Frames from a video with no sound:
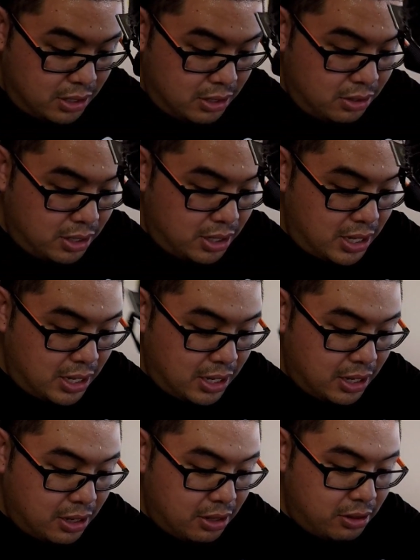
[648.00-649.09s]
Nike
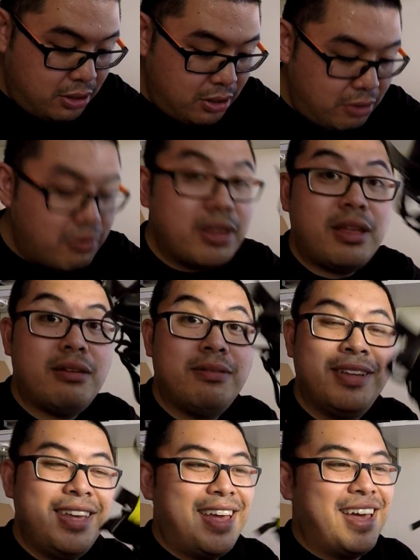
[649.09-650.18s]
Air logo right there.
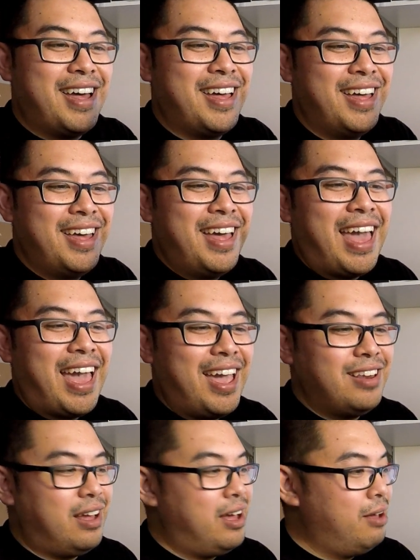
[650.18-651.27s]

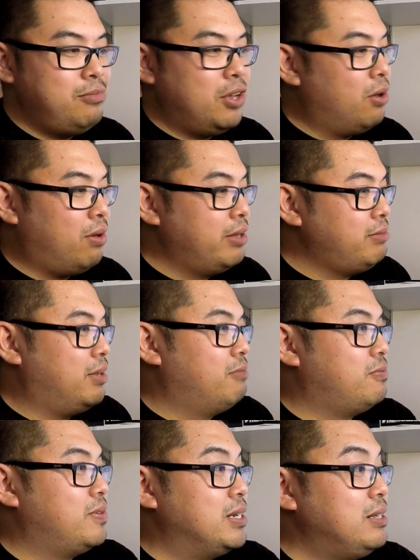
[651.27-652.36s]
And yo, I
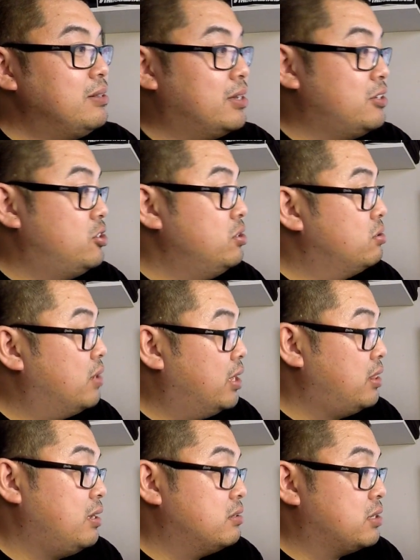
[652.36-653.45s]
really like the shoe. I
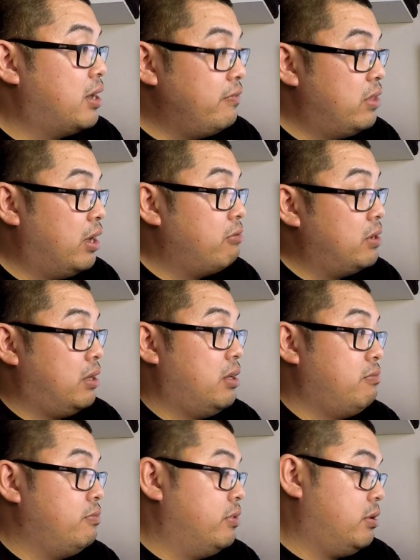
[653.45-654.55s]
think it's I
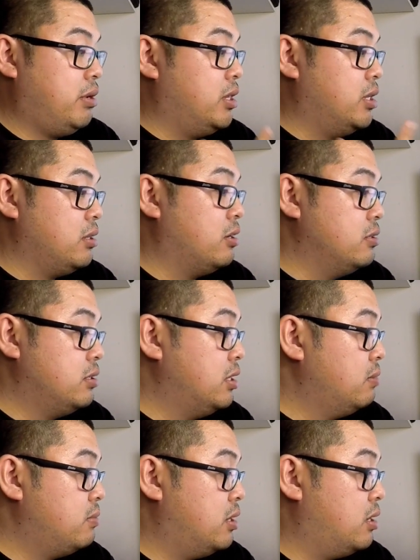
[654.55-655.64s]
like the
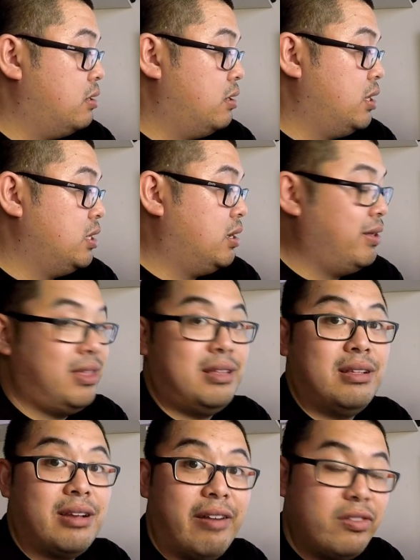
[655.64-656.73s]
concept. I think they're
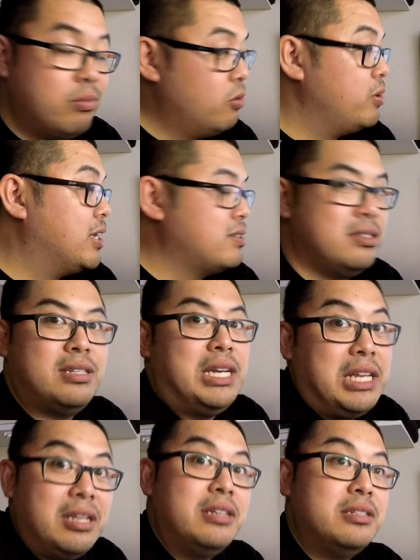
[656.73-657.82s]
comfortable. Yes, it
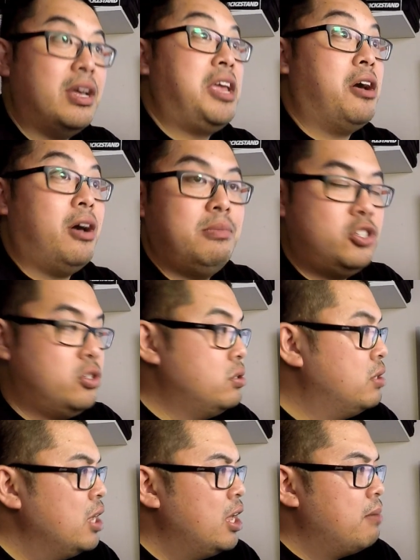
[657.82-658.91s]
is a hype shoe,
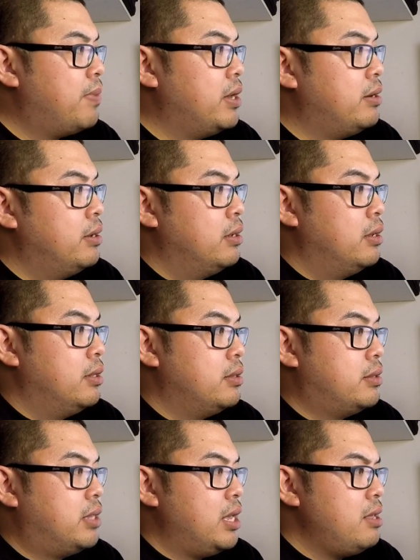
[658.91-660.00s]
but
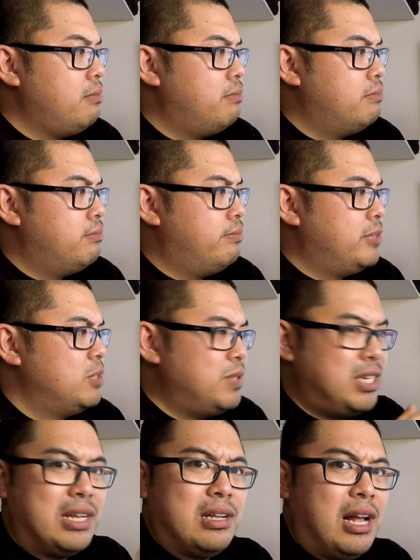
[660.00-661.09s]
this
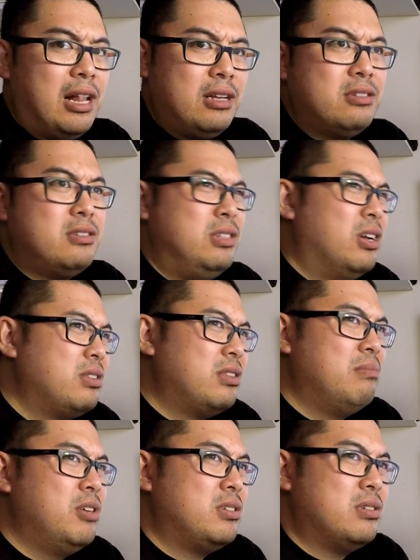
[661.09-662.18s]
particular color is not the
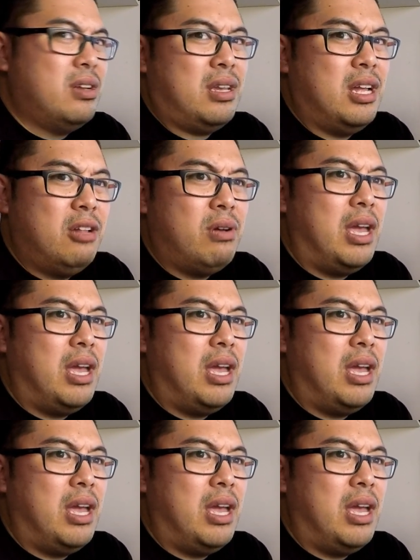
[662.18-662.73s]
most liked colorway.